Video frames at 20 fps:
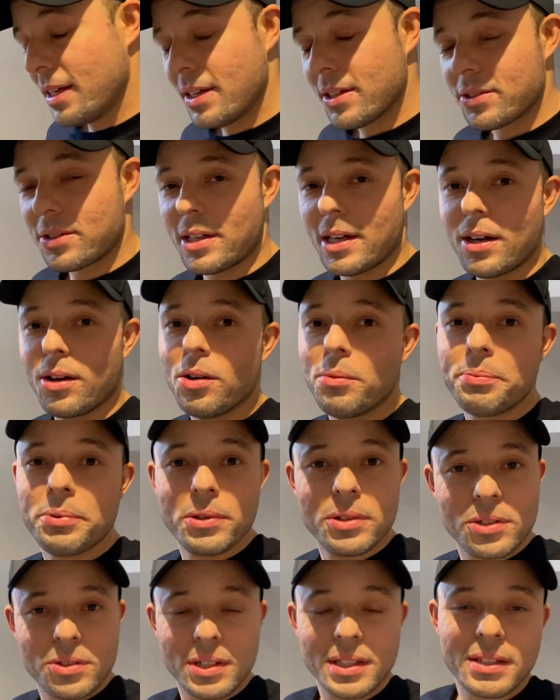so yeah i hope you
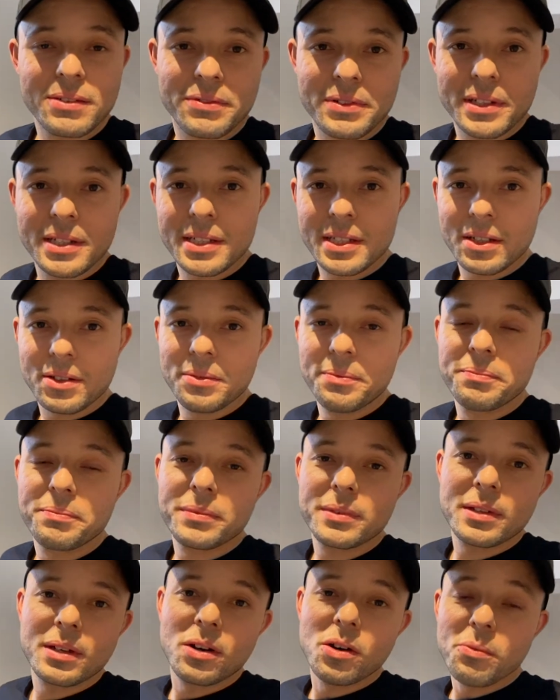enjoyed the video
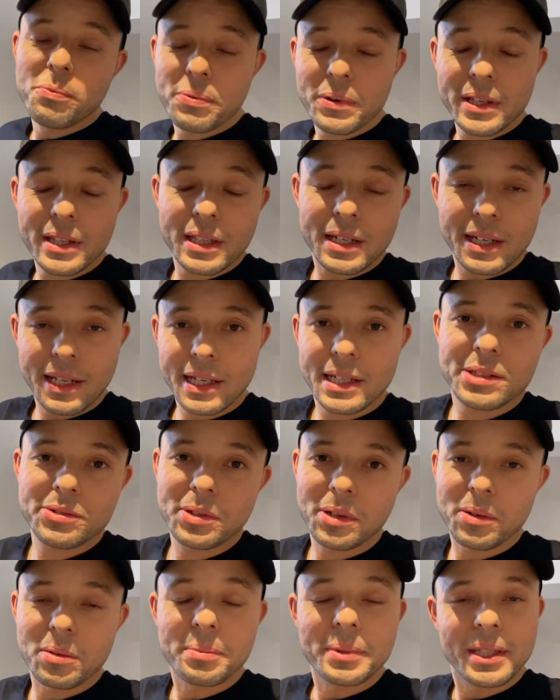hopefully the next
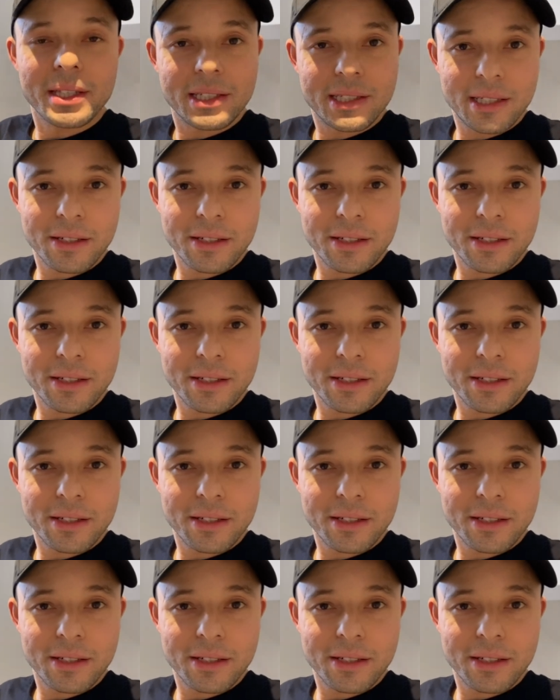one will be the